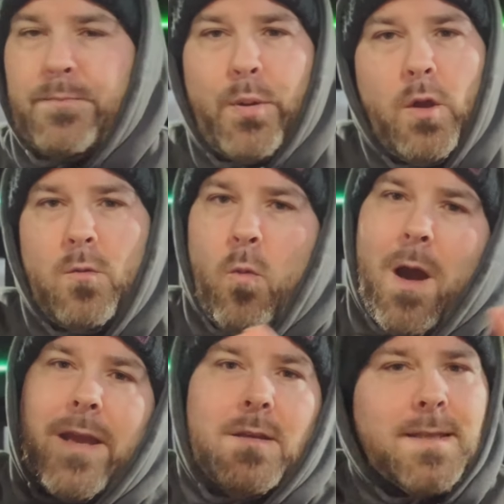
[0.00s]
putting
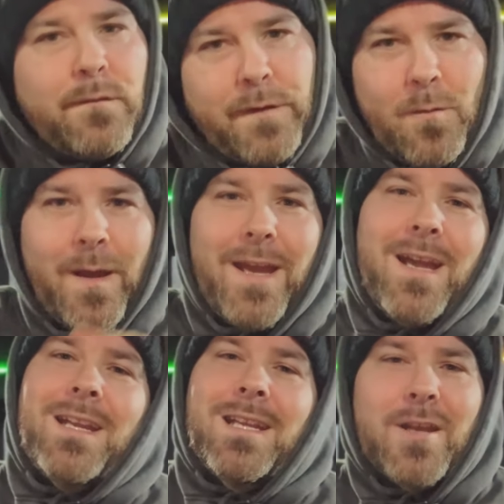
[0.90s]
wires
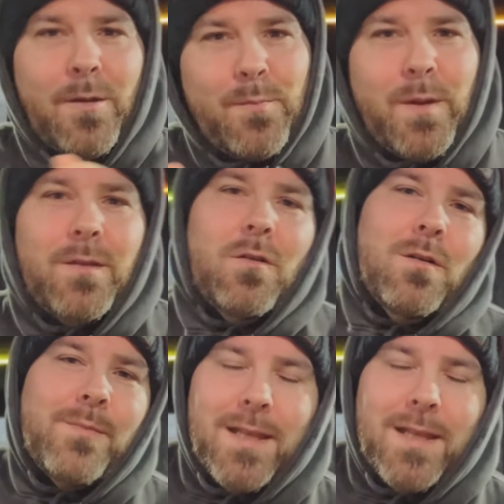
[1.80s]
everywhere and crimping them,